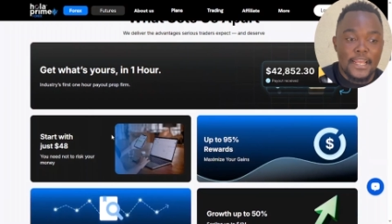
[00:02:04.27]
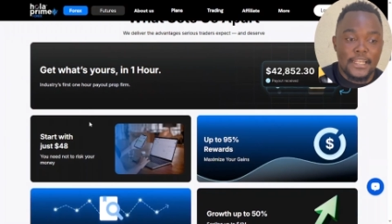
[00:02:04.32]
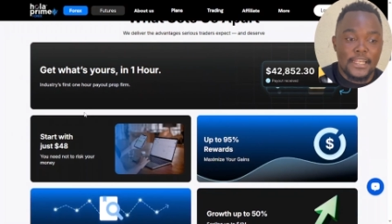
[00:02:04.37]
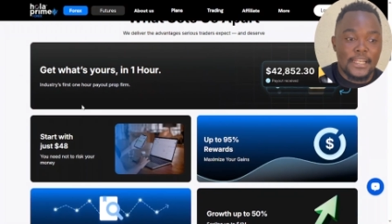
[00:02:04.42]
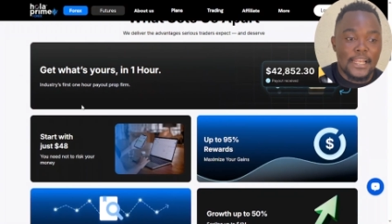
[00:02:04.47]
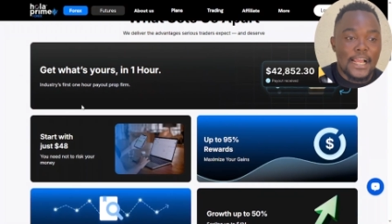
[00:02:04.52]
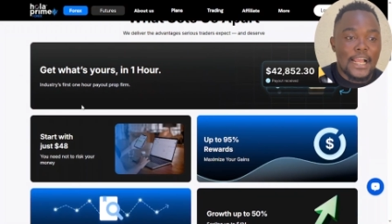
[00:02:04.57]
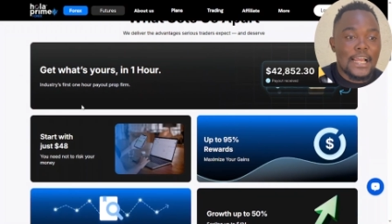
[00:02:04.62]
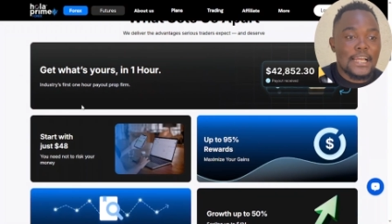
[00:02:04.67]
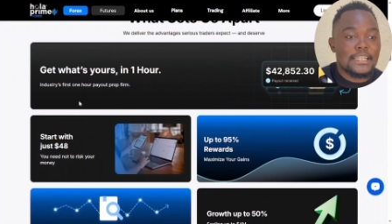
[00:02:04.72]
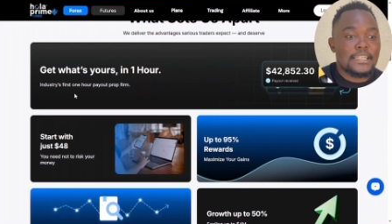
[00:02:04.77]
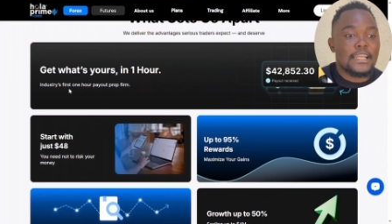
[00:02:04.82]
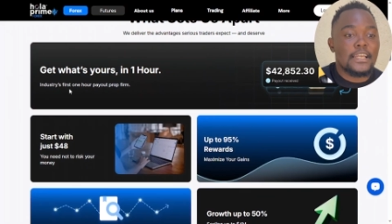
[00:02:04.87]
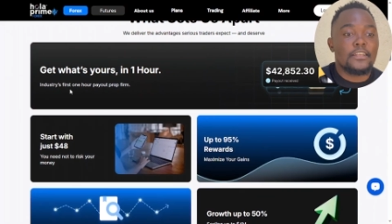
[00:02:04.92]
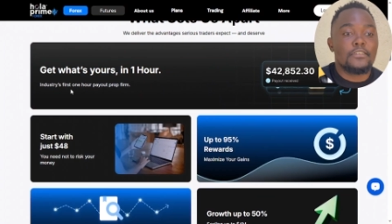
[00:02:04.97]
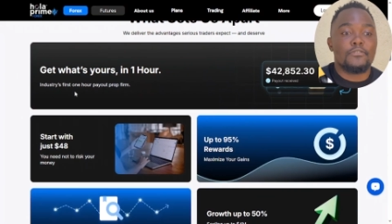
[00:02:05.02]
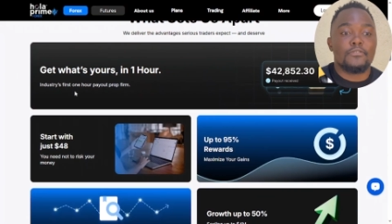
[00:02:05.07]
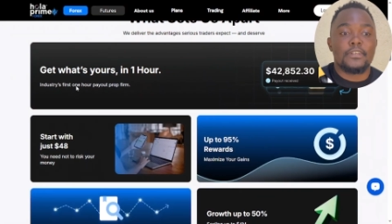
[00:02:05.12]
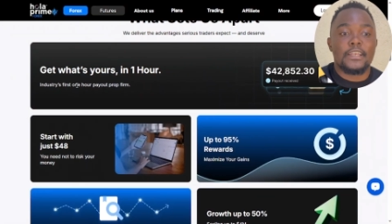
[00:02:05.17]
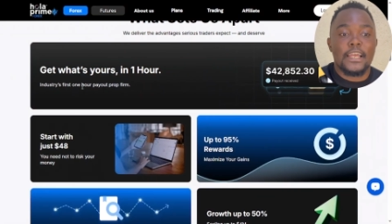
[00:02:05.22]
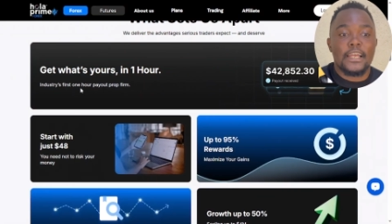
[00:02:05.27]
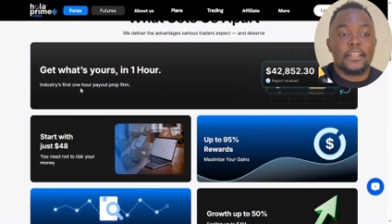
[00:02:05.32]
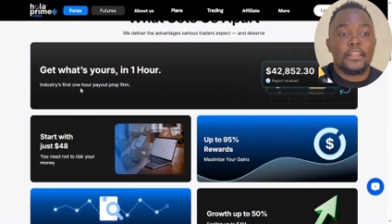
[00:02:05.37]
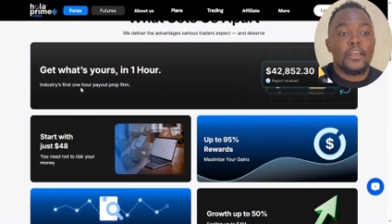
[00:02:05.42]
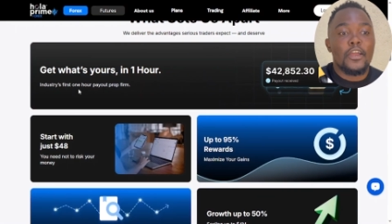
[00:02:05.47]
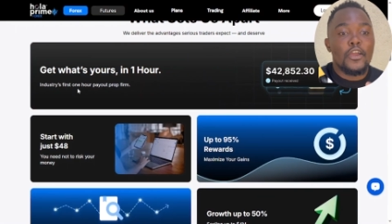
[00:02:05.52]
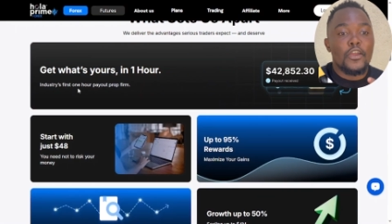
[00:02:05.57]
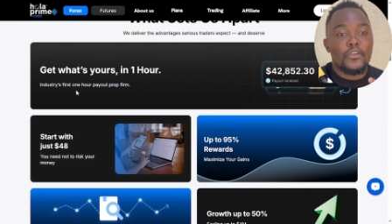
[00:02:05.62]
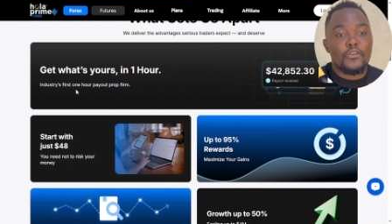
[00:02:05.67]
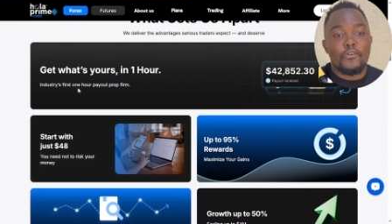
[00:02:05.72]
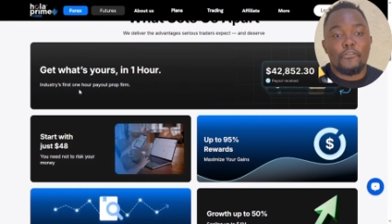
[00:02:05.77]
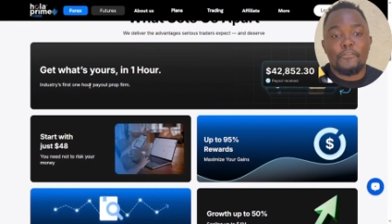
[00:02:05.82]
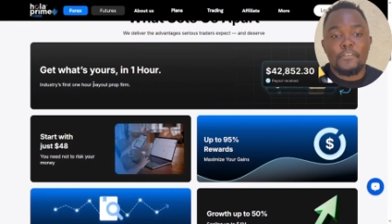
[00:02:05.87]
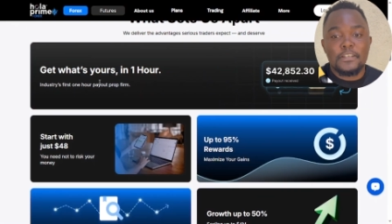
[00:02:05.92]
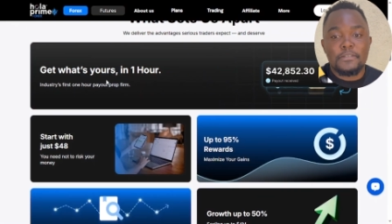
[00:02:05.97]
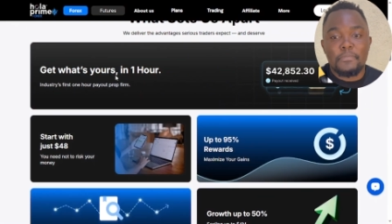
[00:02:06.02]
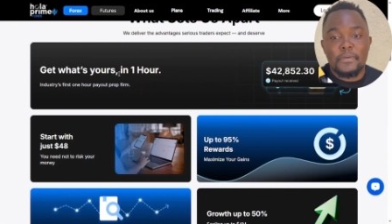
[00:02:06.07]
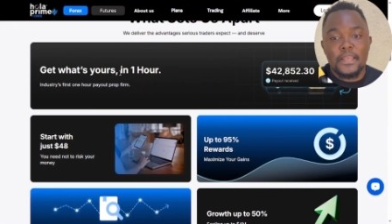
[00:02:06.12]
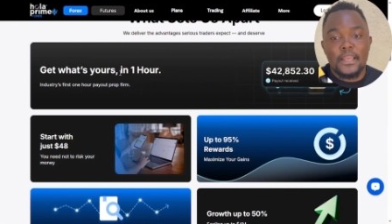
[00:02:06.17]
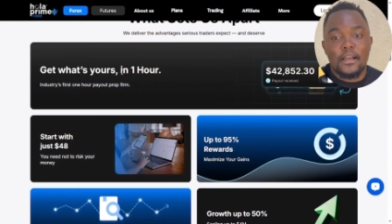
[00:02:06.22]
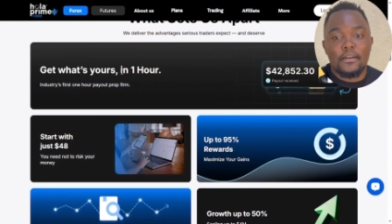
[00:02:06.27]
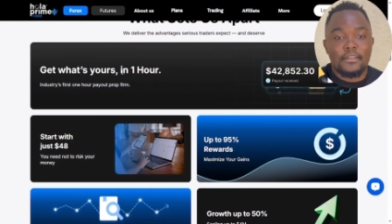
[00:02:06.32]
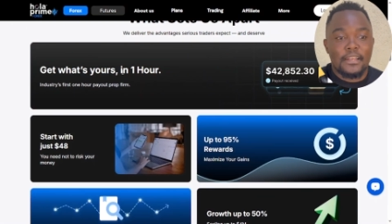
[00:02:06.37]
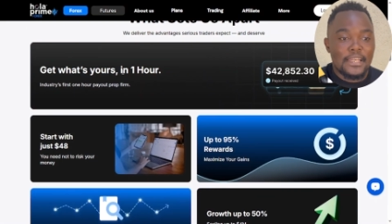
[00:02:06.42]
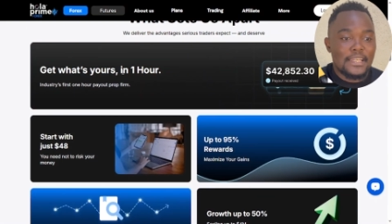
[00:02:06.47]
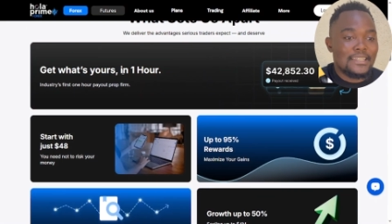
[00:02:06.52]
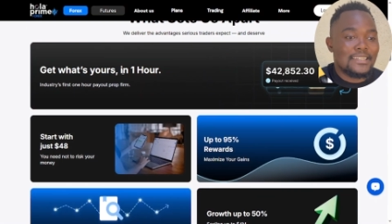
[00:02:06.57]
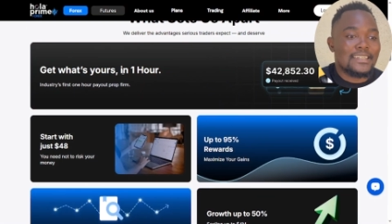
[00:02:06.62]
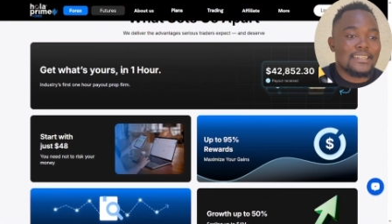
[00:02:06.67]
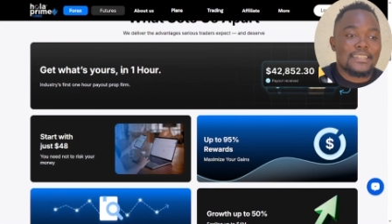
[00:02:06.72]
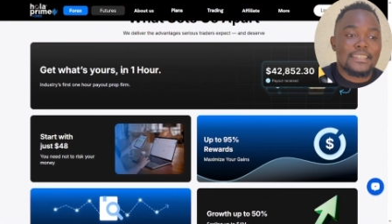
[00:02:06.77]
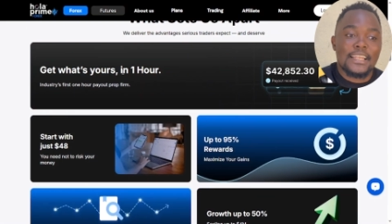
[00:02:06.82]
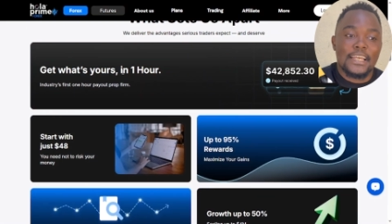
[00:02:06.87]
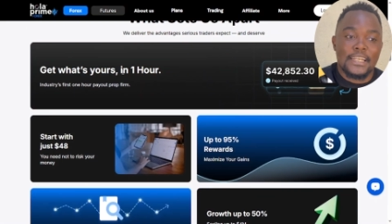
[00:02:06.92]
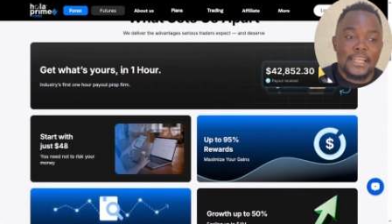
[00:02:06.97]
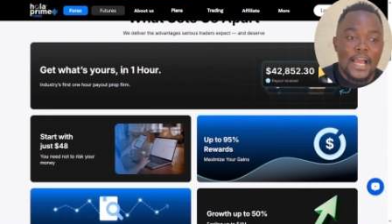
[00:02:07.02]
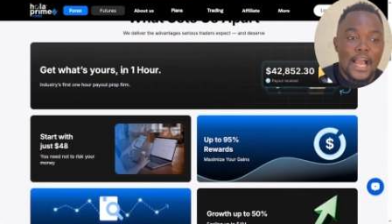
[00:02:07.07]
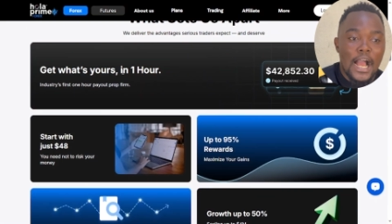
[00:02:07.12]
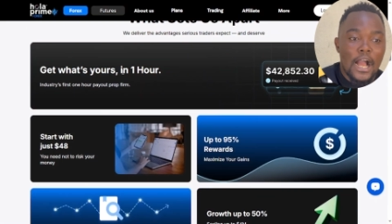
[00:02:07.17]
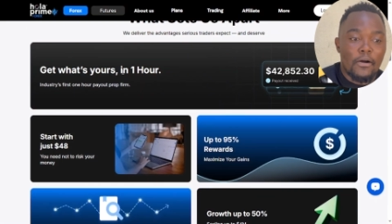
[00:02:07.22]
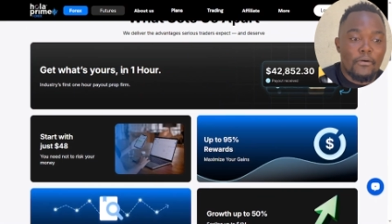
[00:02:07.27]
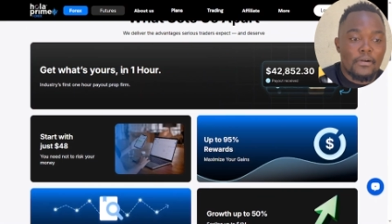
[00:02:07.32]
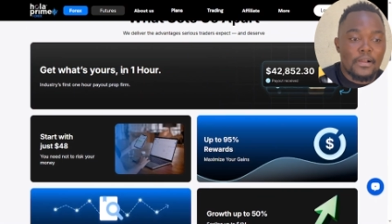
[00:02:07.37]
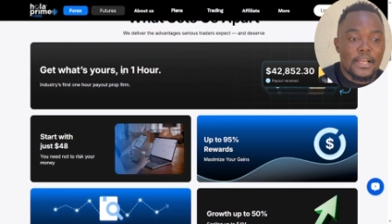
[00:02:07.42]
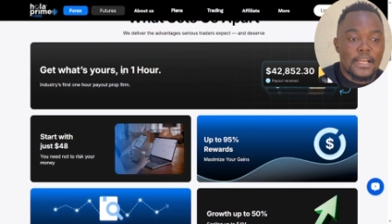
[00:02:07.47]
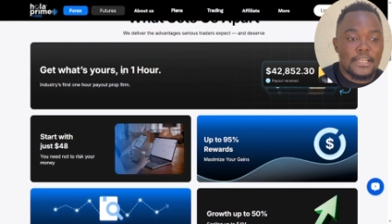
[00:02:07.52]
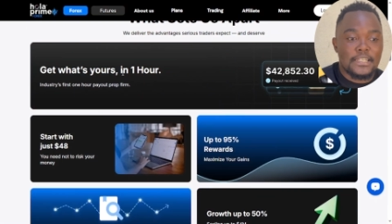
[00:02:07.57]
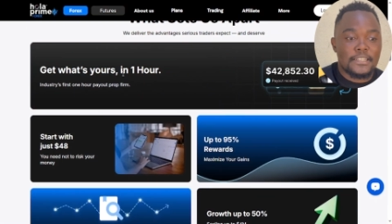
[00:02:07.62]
And then like I said, you get your first payout in just an hour